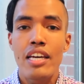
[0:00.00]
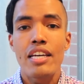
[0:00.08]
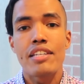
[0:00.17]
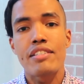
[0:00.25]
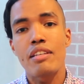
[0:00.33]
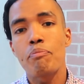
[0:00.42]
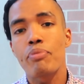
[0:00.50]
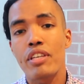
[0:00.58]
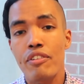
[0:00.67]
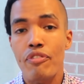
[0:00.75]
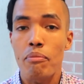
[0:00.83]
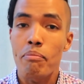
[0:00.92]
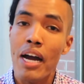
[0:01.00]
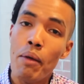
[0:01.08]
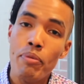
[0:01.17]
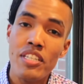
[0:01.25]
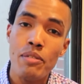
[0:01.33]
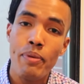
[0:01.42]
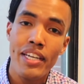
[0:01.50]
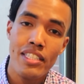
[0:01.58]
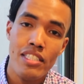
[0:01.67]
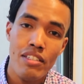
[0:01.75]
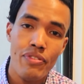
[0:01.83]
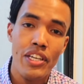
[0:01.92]
is simply from my
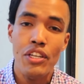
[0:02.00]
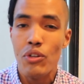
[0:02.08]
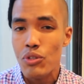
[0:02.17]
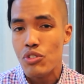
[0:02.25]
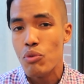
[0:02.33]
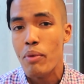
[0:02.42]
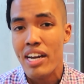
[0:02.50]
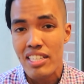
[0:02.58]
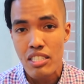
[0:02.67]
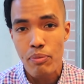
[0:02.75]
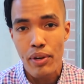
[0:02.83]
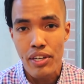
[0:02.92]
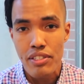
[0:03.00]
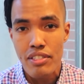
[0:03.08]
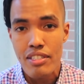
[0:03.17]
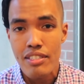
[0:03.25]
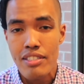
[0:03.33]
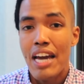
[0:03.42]
perspective and also my experiences.